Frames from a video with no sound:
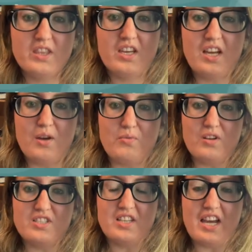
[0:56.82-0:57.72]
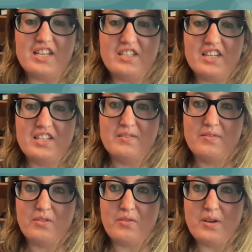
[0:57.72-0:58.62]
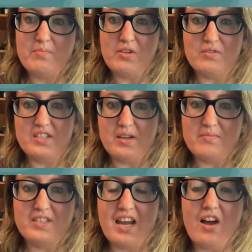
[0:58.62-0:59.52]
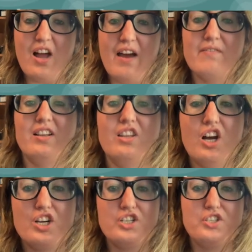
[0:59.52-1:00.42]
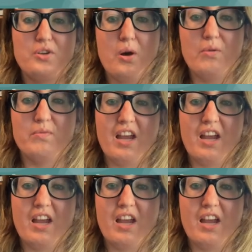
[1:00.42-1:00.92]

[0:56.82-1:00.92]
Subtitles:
thing I will say is these three museums, they all have a large scope.